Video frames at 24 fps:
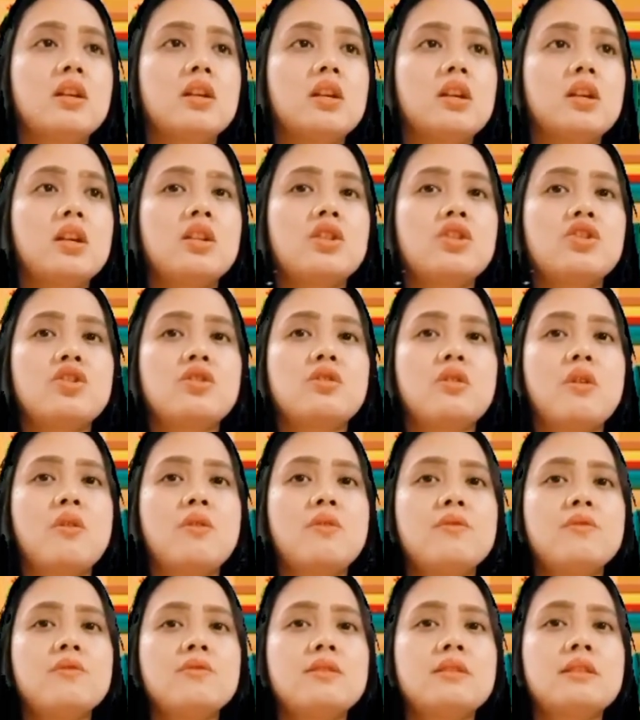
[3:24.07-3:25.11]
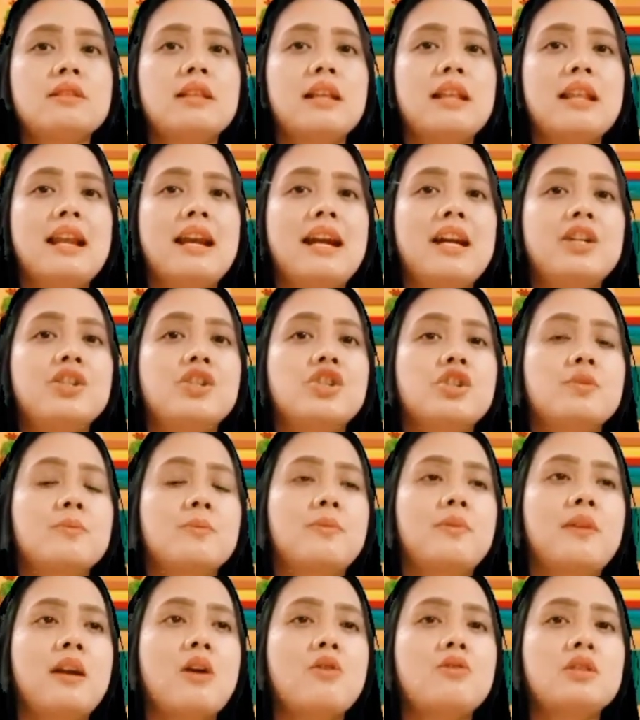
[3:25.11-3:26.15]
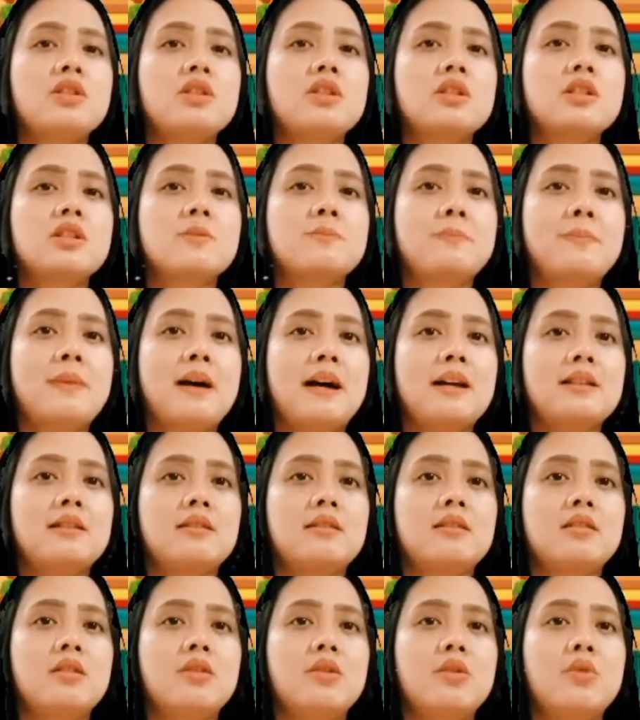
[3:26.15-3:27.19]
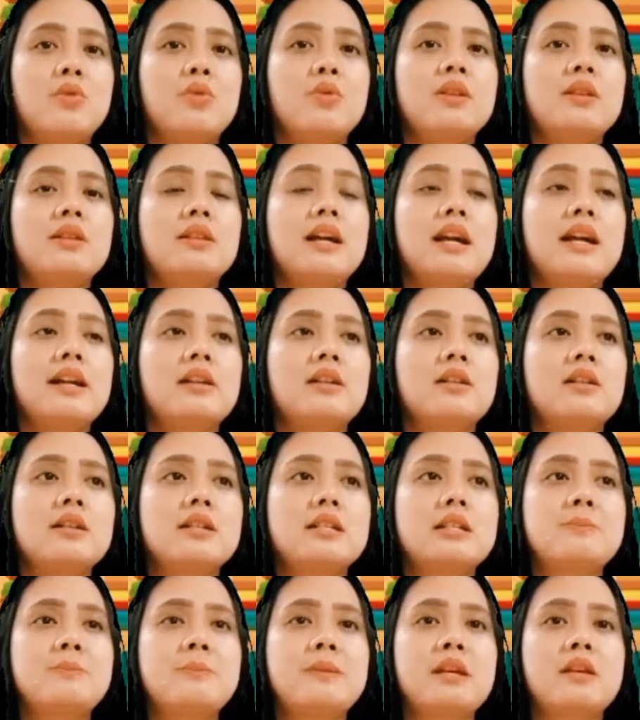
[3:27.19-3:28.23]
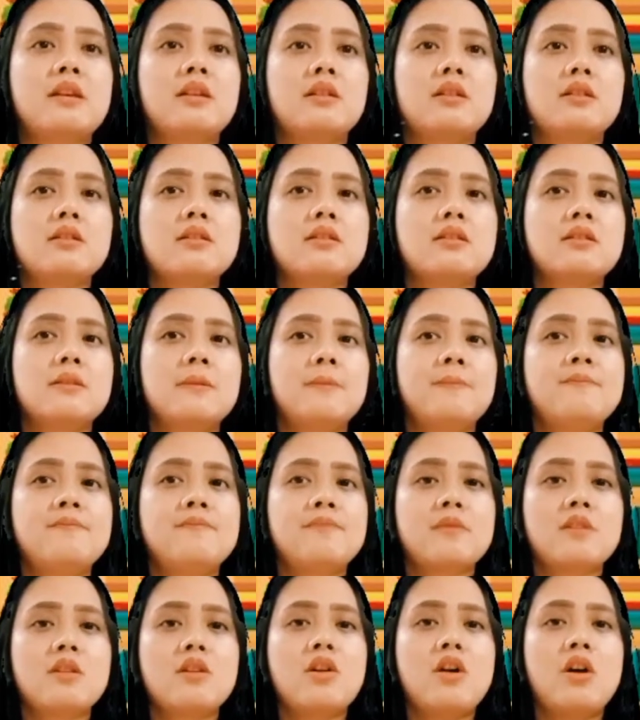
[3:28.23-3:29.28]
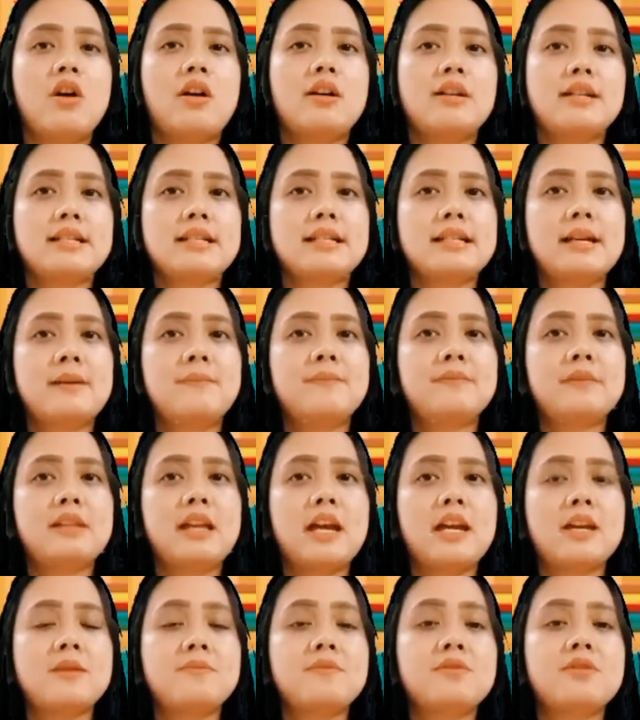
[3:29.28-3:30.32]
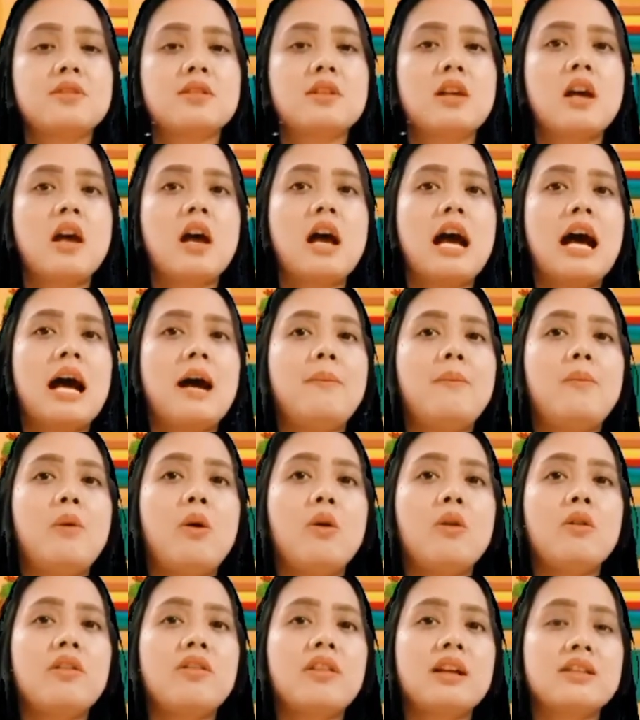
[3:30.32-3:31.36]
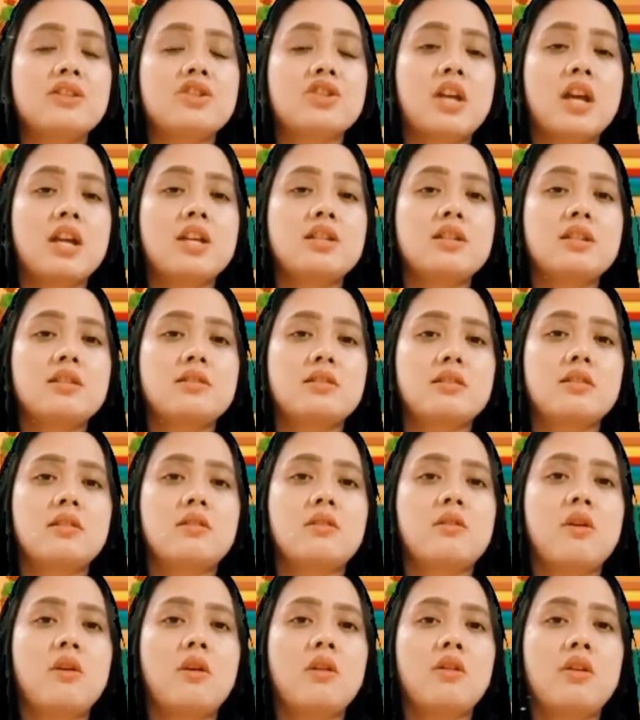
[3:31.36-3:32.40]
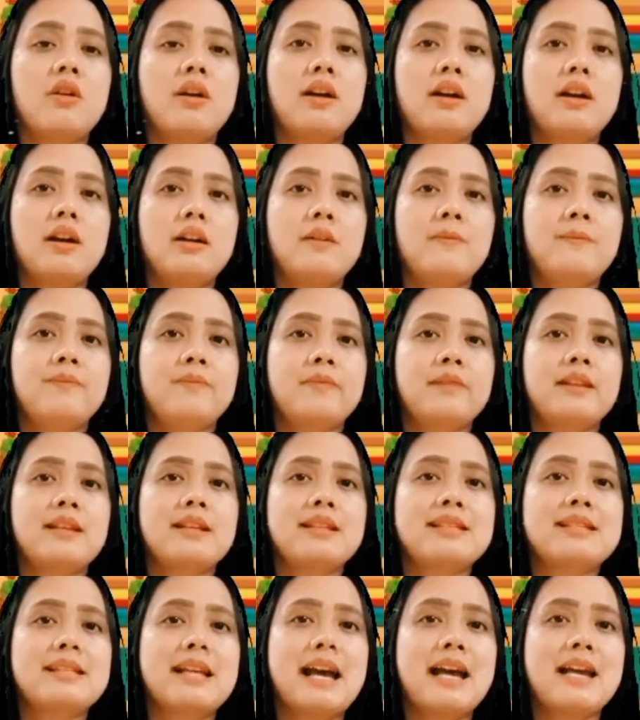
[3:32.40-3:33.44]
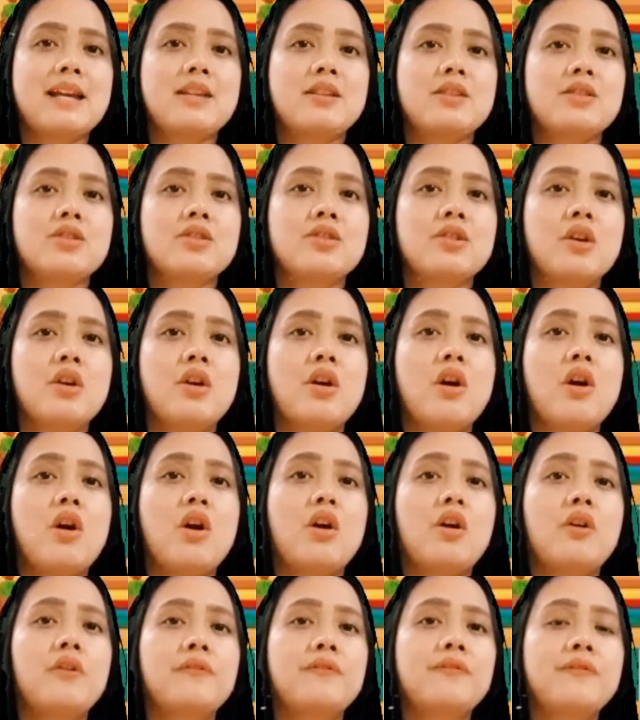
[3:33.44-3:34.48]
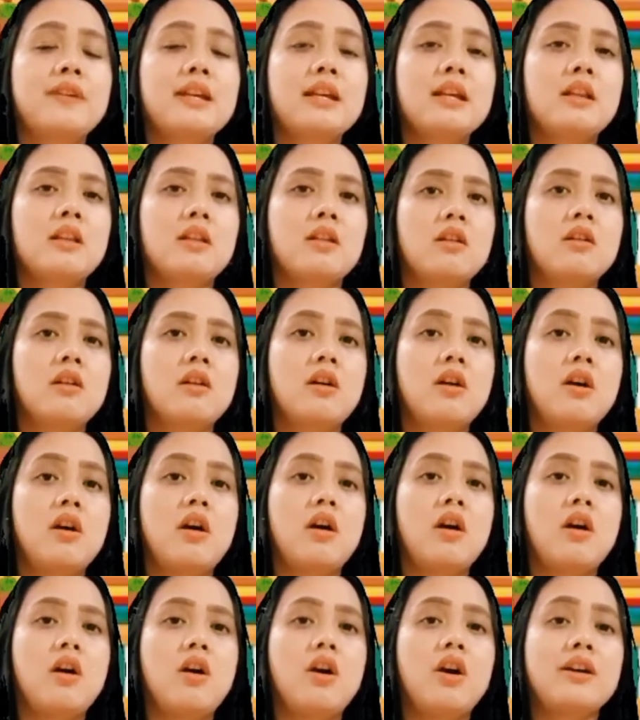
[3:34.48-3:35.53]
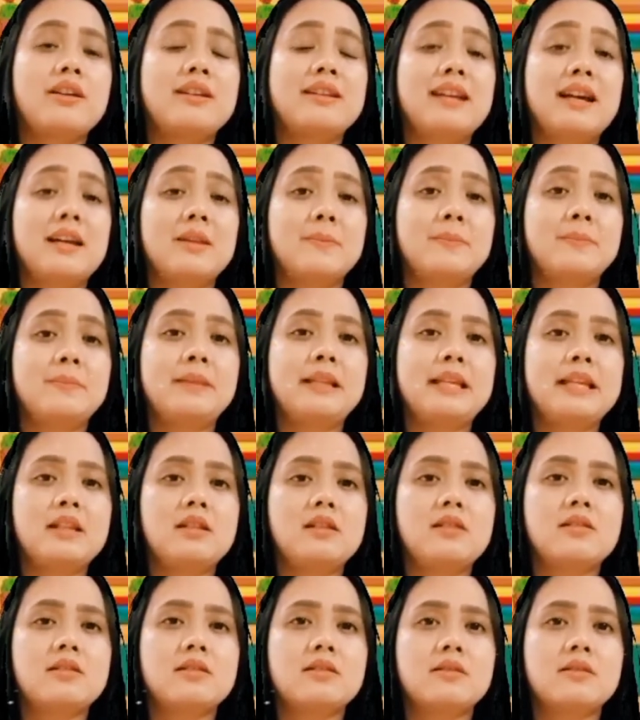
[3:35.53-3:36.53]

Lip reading: It shows the large brownish spot with darker speckles, or sometimes a mole that changes in color, size, or feel, or that bleeds.